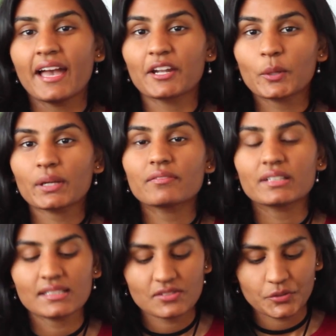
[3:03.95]
And a quick
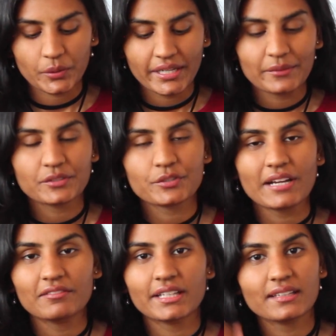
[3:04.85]
funny story. I was
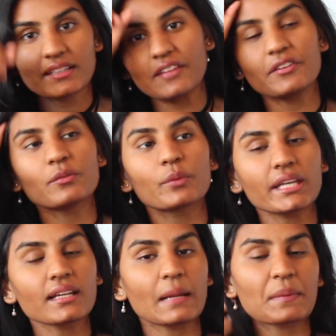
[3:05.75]
traveling the other week,